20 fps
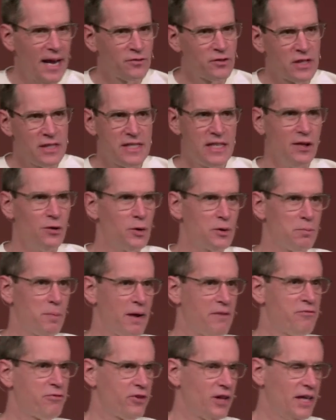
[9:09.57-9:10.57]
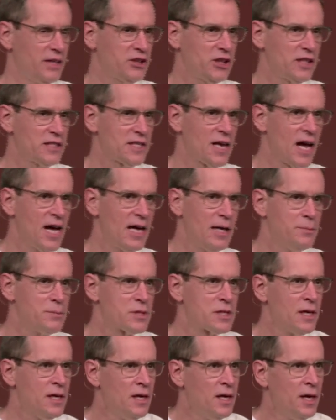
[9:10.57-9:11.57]
have to deal with my flesh at
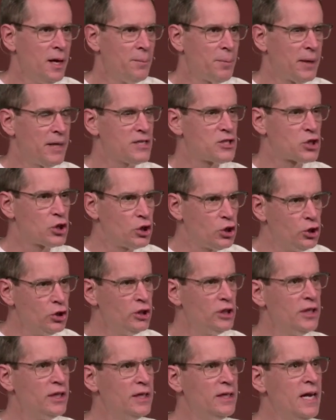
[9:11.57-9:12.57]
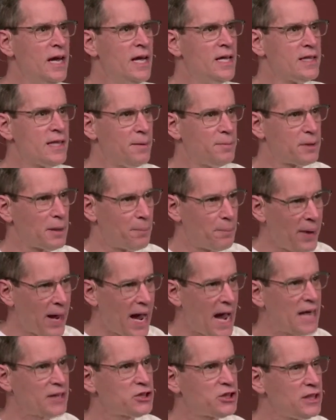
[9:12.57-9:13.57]
times, but it's good that the
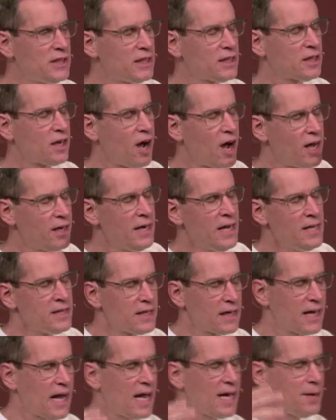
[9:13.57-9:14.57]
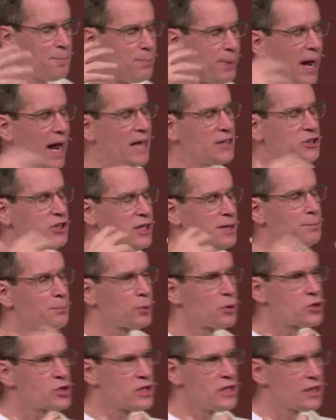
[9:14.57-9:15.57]
passion that God, the kind of passionate
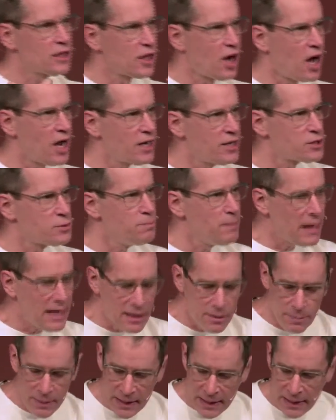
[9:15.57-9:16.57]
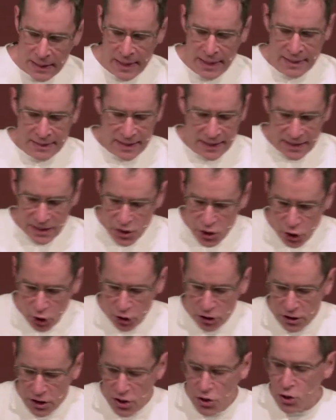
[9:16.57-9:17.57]
person that God has made me, that it's
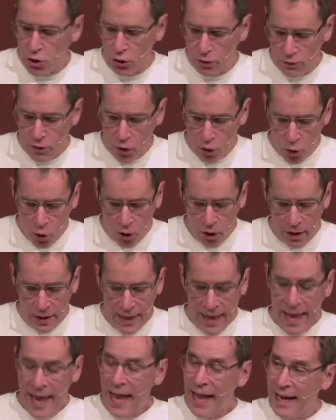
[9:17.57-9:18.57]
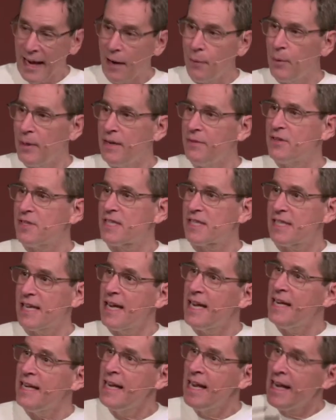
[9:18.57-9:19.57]
good to serve the Lord. And I would even
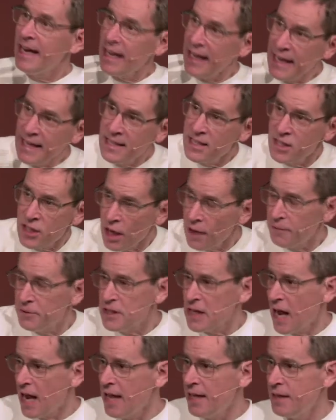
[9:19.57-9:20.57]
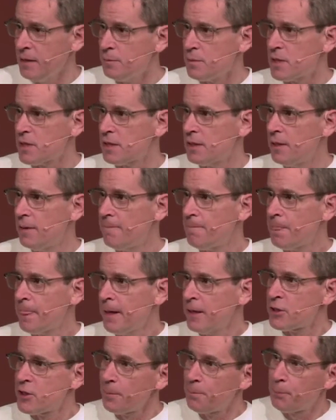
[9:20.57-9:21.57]
say, in tough times,
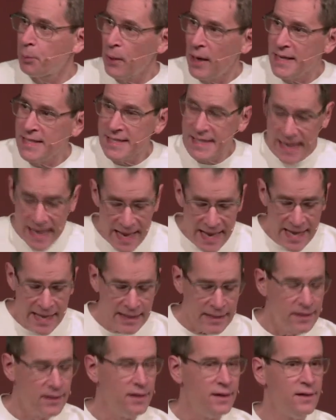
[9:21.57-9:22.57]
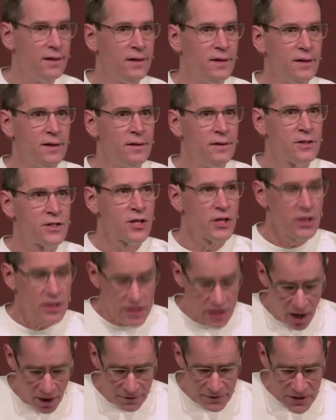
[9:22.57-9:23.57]
to press in to the
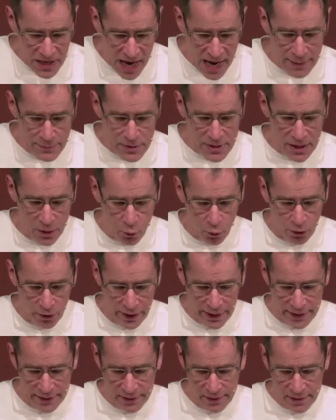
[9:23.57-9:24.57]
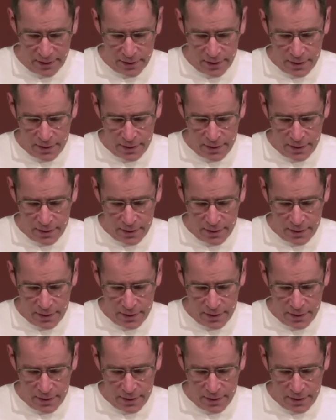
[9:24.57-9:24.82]
tough times that we're in.